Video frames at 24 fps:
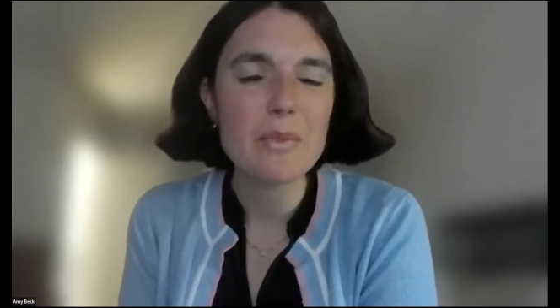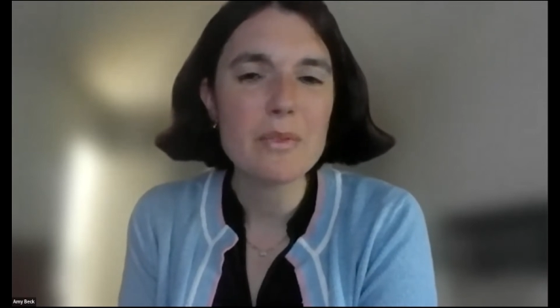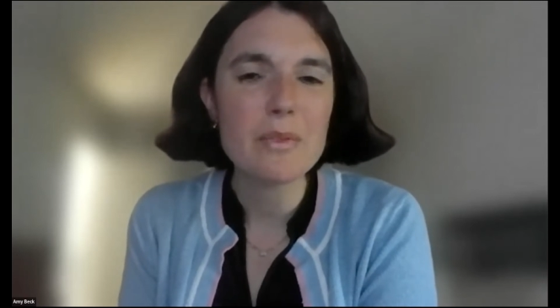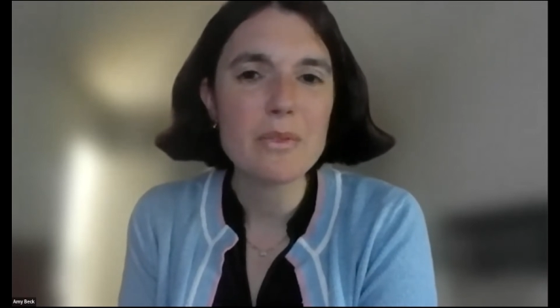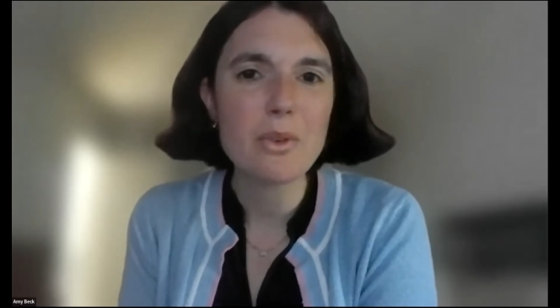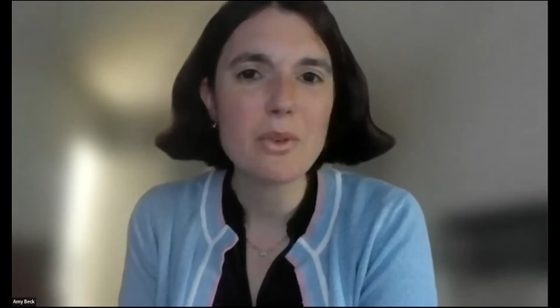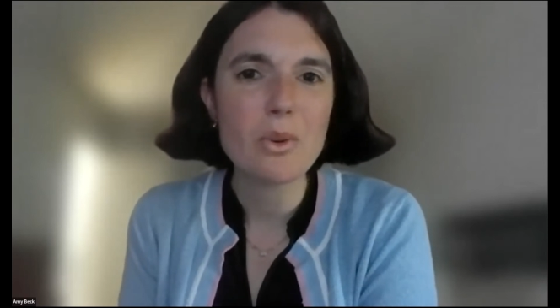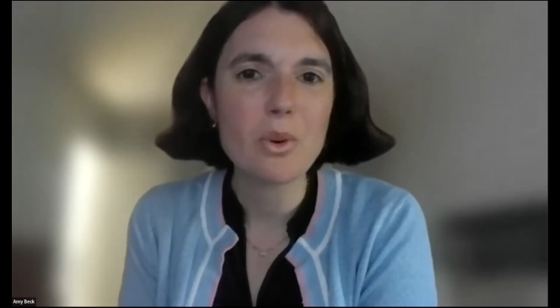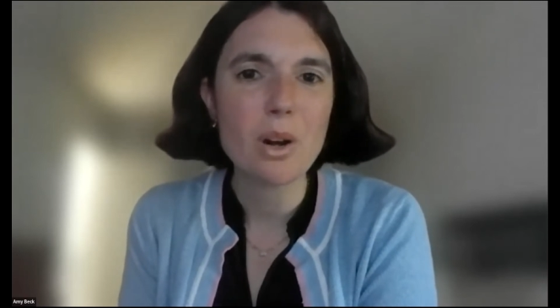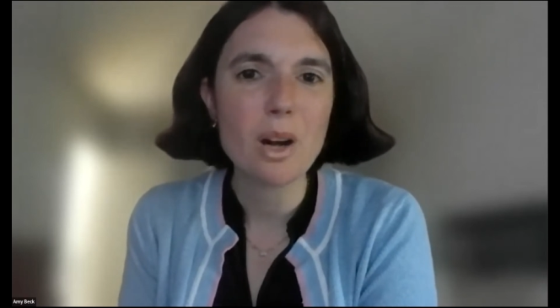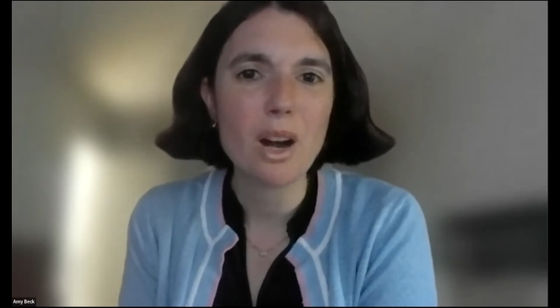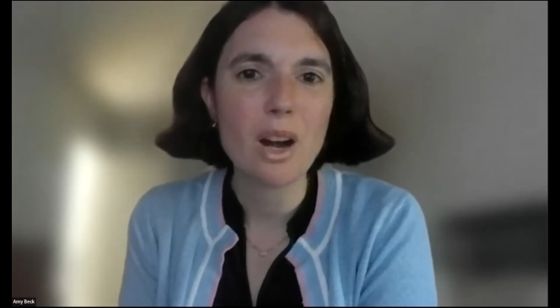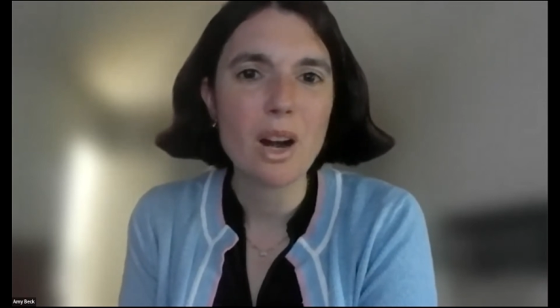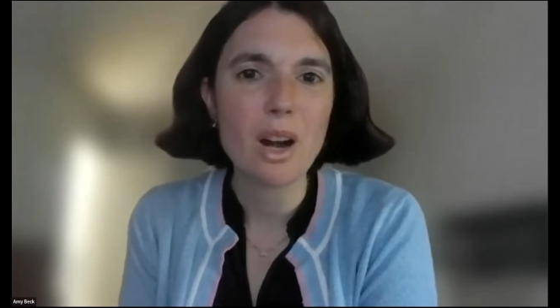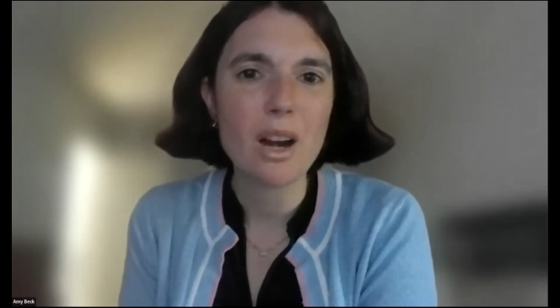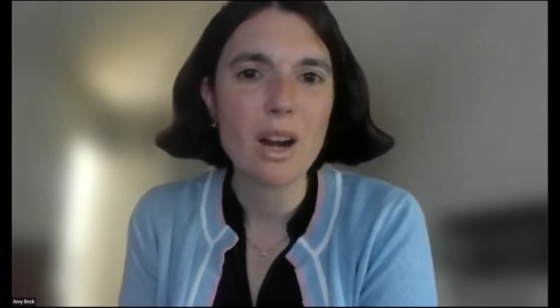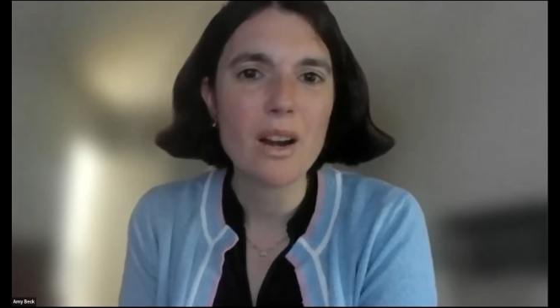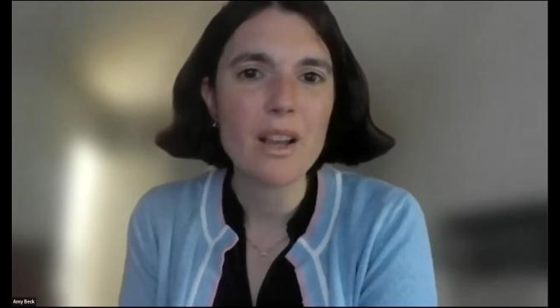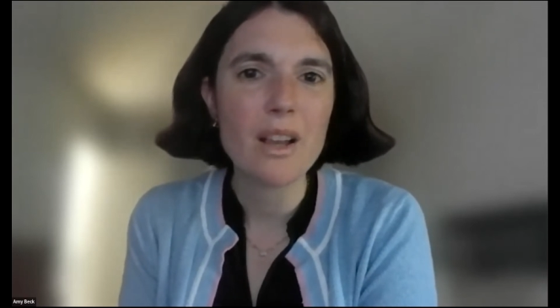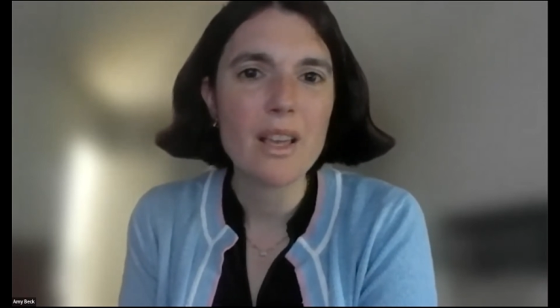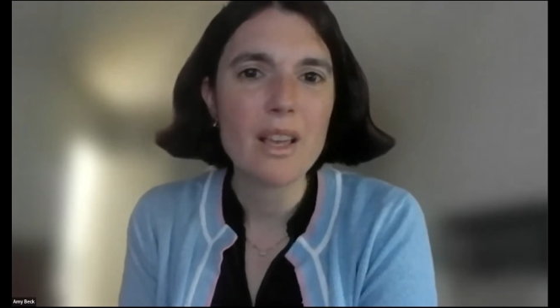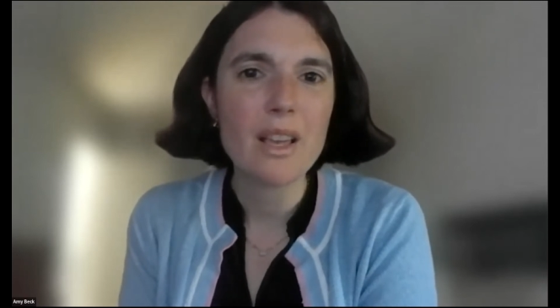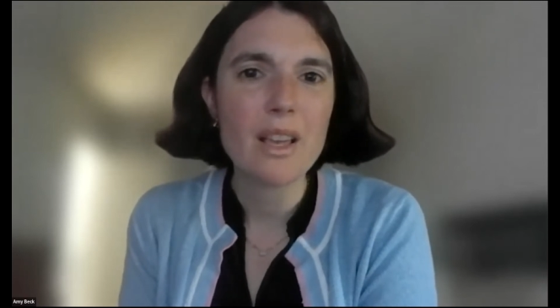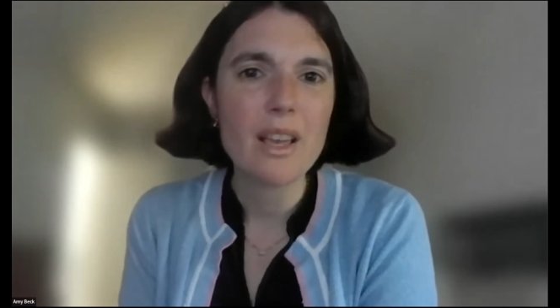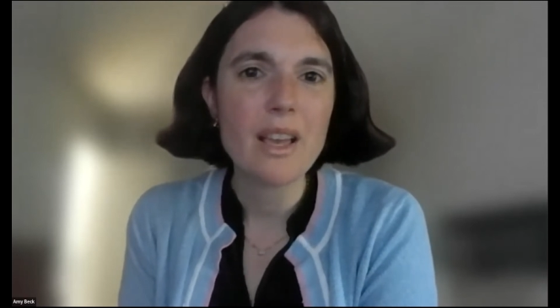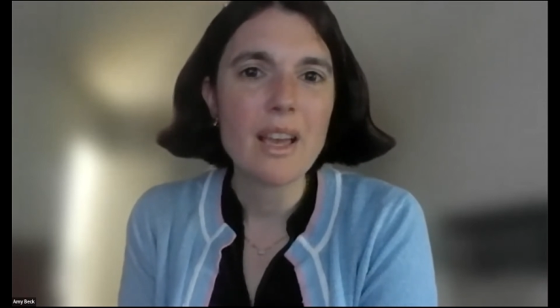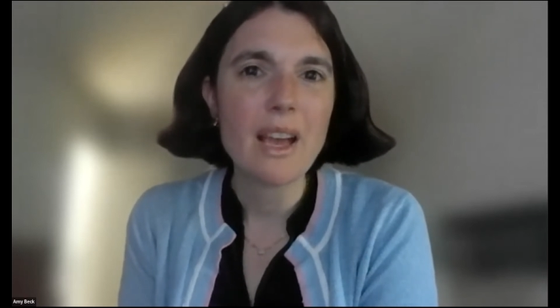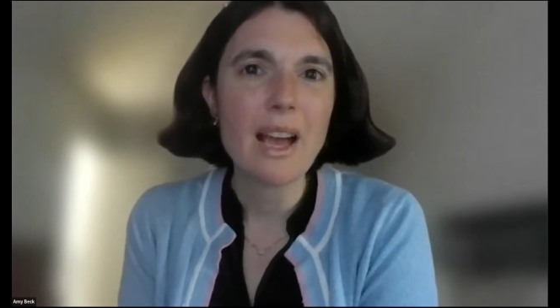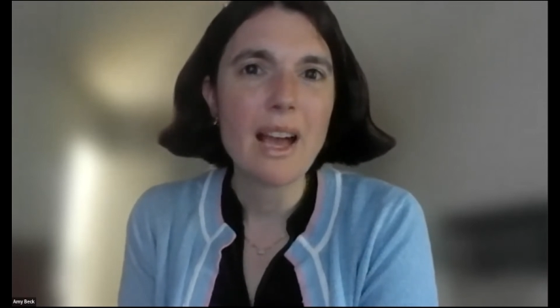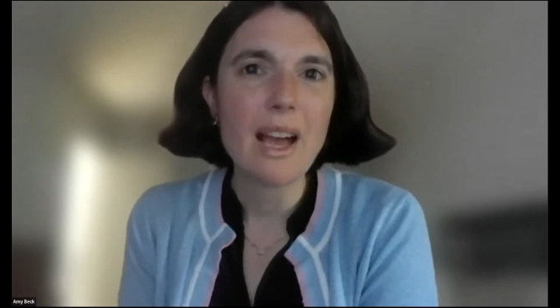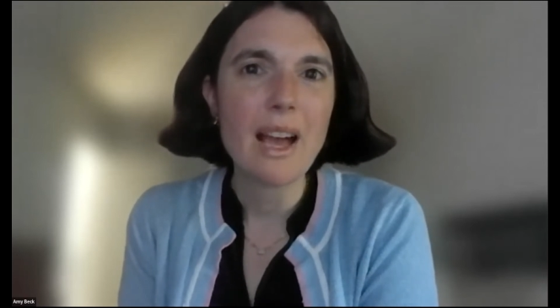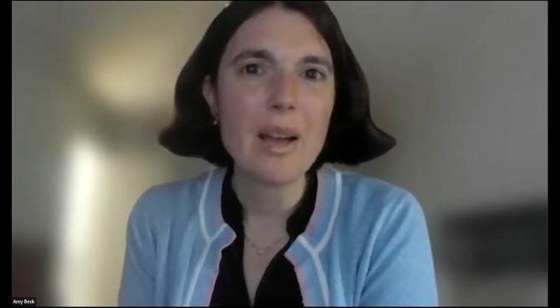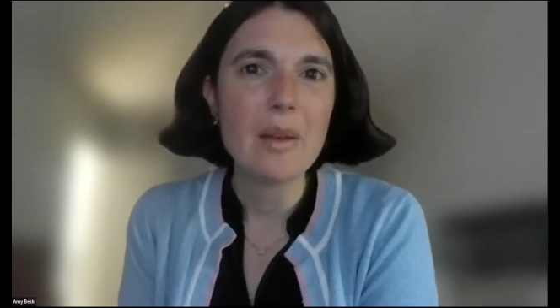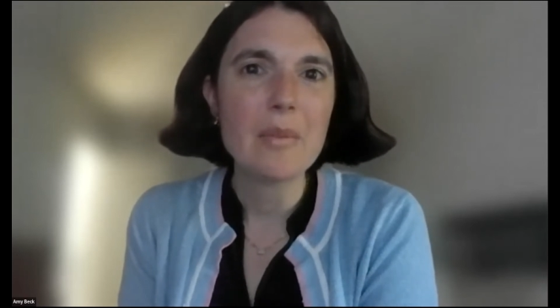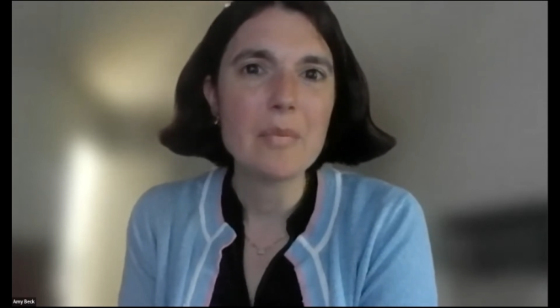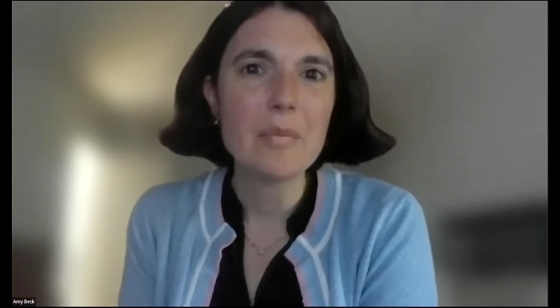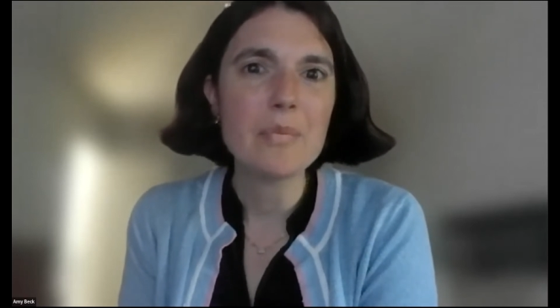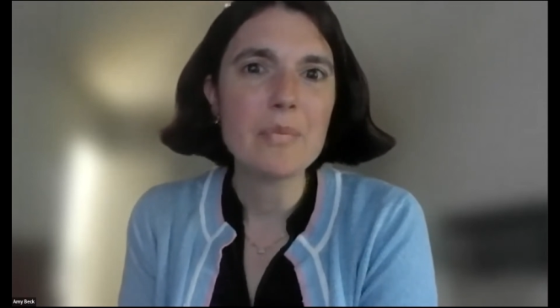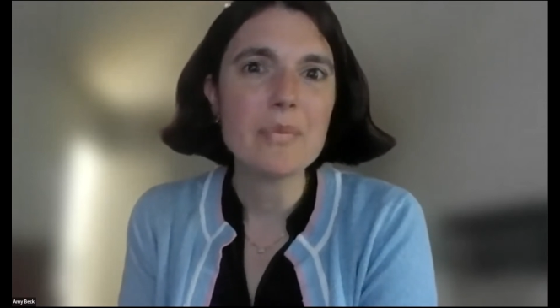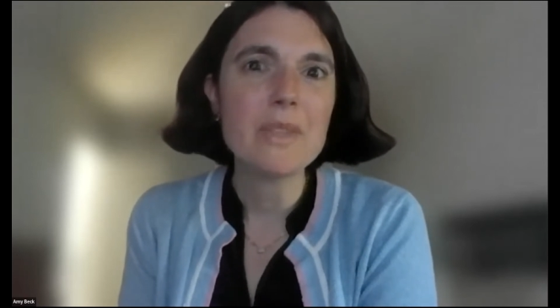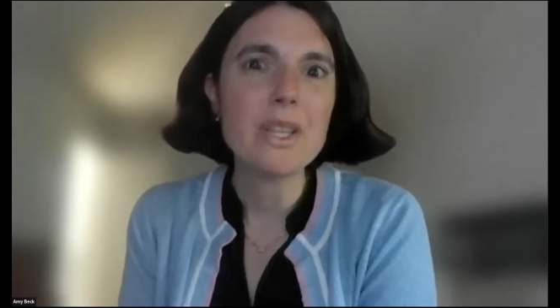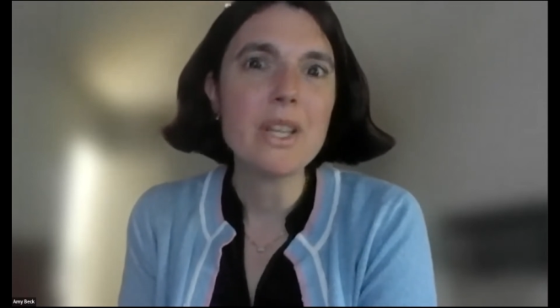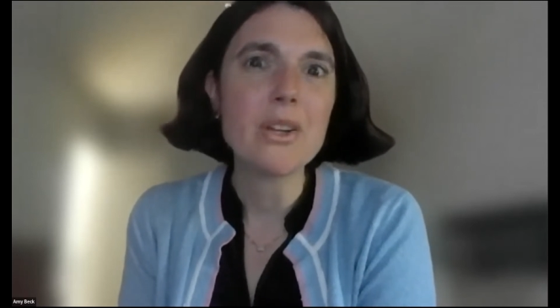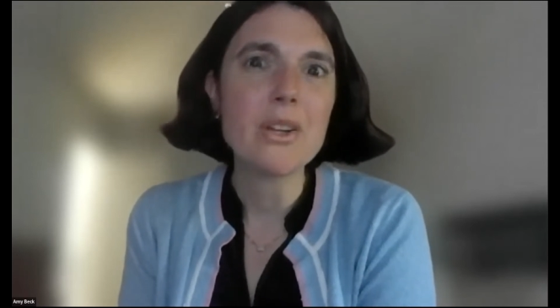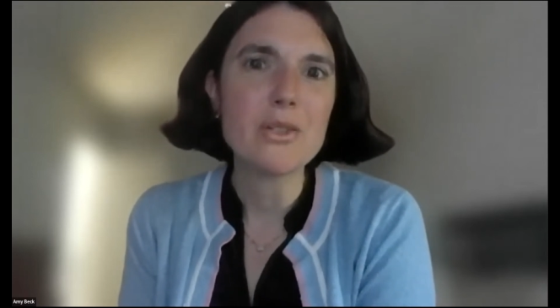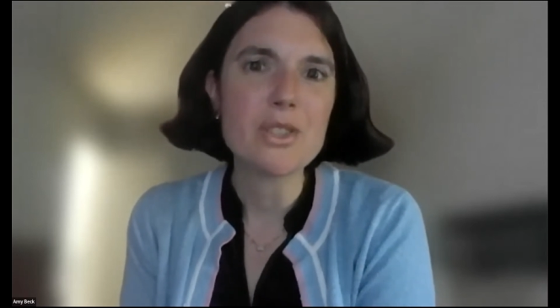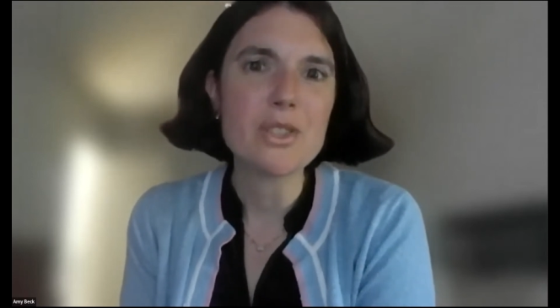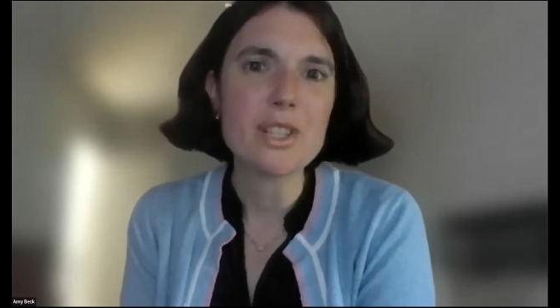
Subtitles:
for you know,